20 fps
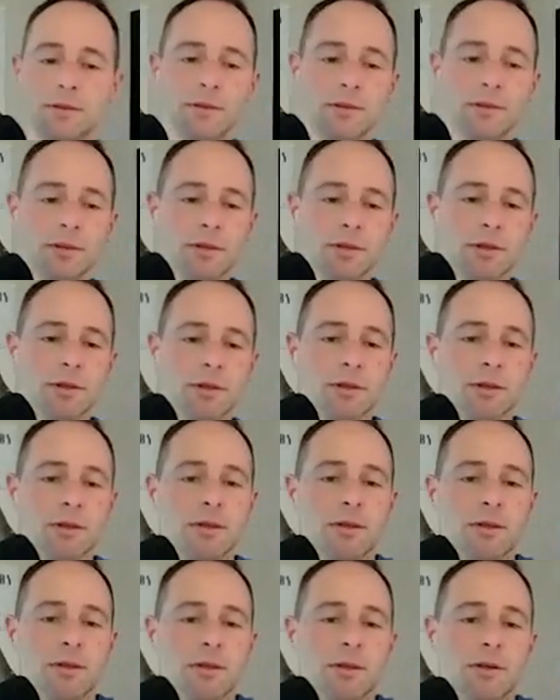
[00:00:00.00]

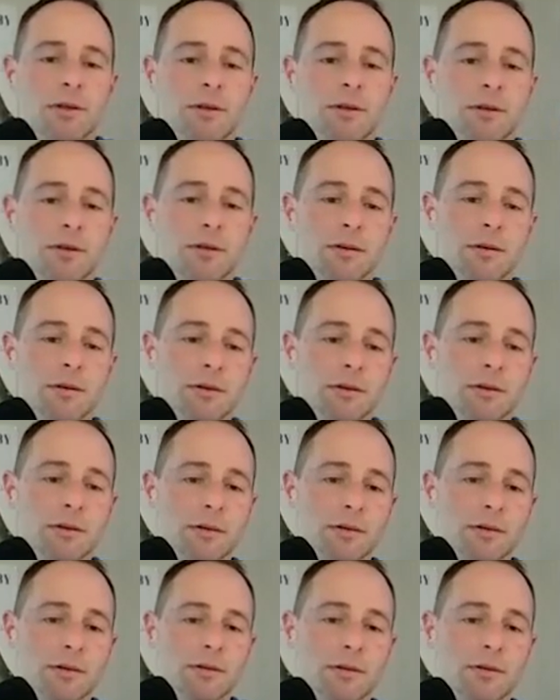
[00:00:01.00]

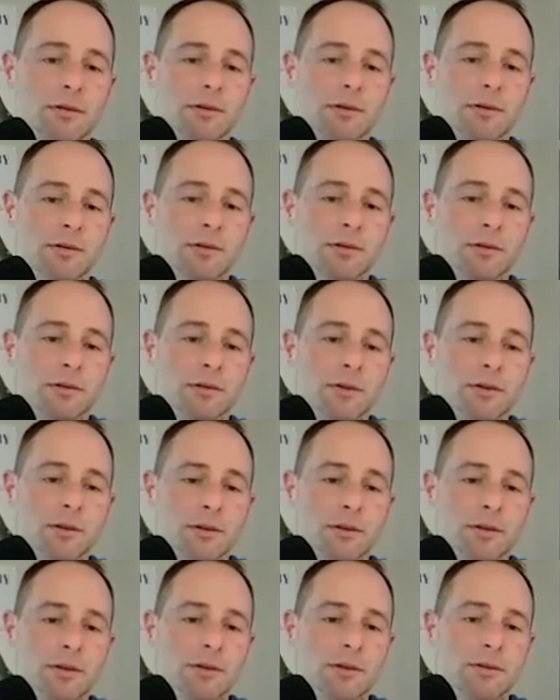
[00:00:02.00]

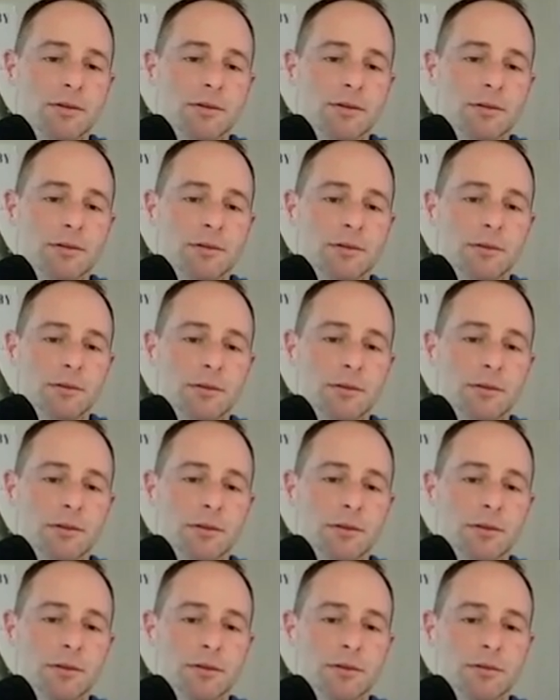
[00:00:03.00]

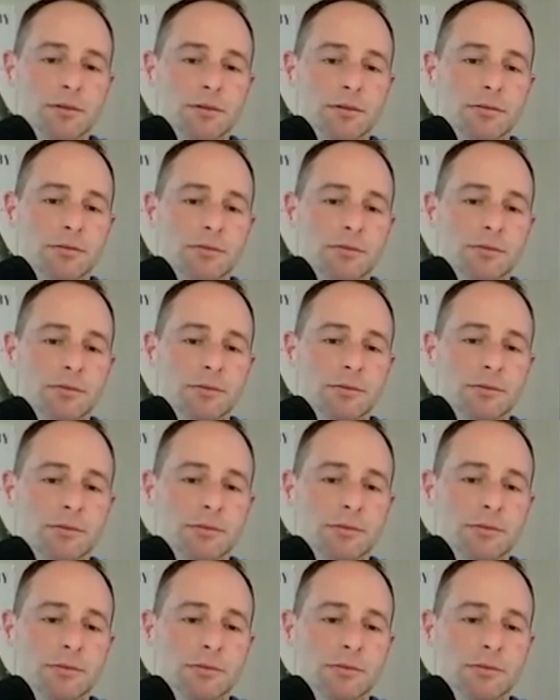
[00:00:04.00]

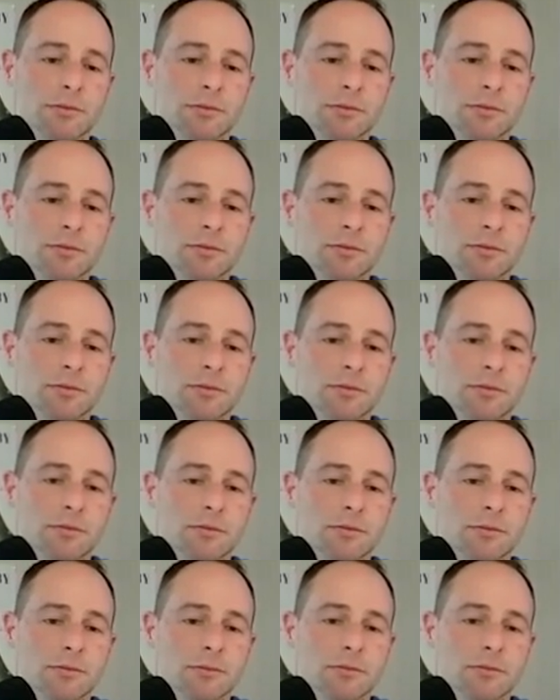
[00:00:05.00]
The person shown says nothing.